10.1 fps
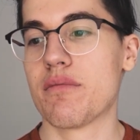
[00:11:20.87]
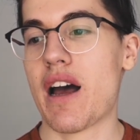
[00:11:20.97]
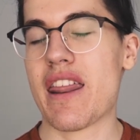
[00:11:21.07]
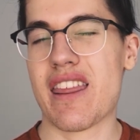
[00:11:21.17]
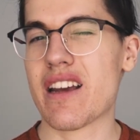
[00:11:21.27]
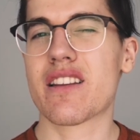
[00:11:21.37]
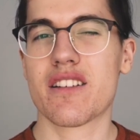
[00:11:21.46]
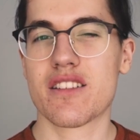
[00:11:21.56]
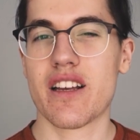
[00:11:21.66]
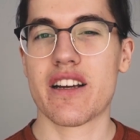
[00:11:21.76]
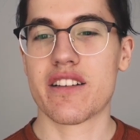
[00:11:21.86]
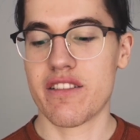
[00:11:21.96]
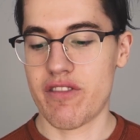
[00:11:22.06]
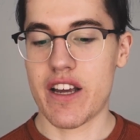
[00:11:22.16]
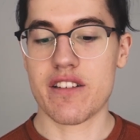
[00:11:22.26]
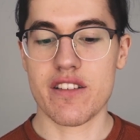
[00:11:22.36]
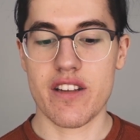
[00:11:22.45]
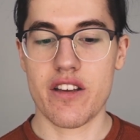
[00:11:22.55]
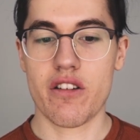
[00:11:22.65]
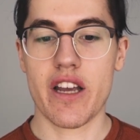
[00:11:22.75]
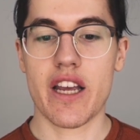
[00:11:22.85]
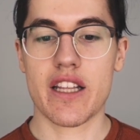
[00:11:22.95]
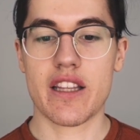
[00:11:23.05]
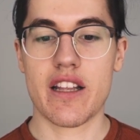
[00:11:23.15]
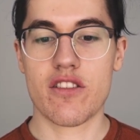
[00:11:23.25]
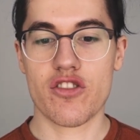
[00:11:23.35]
I think there's like devices that you can get that